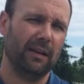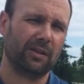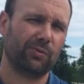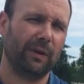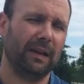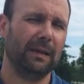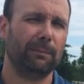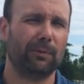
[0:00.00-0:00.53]

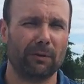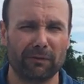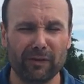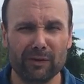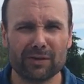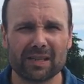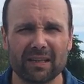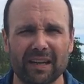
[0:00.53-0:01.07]
sweating
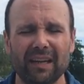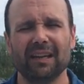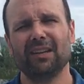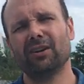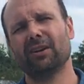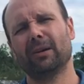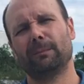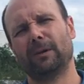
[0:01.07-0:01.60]
profusely,
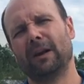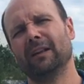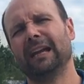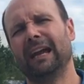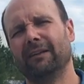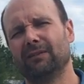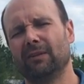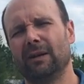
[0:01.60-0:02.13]
you're going to
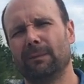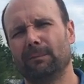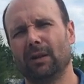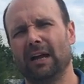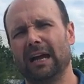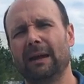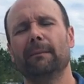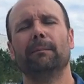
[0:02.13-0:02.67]
probably have to
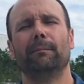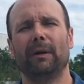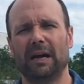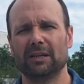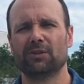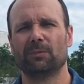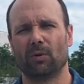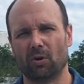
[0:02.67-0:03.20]
reapply
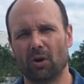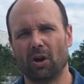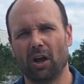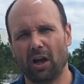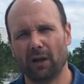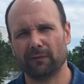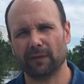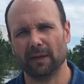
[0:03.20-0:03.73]
much more
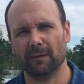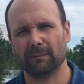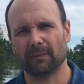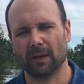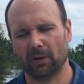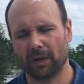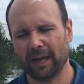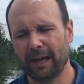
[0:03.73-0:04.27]
often,
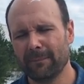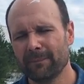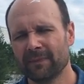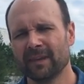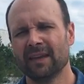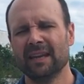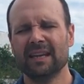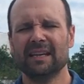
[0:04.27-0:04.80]

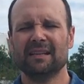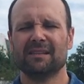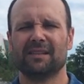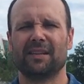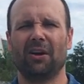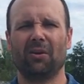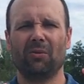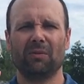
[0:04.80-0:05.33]

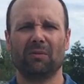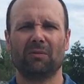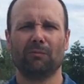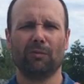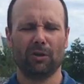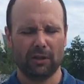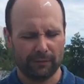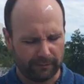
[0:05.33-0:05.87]
okay? So
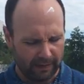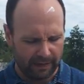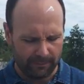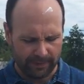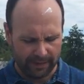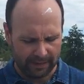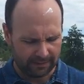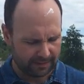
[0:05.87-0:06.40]
rule of
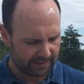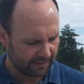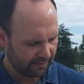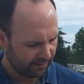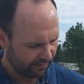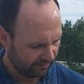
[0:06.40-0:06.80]
thumb is,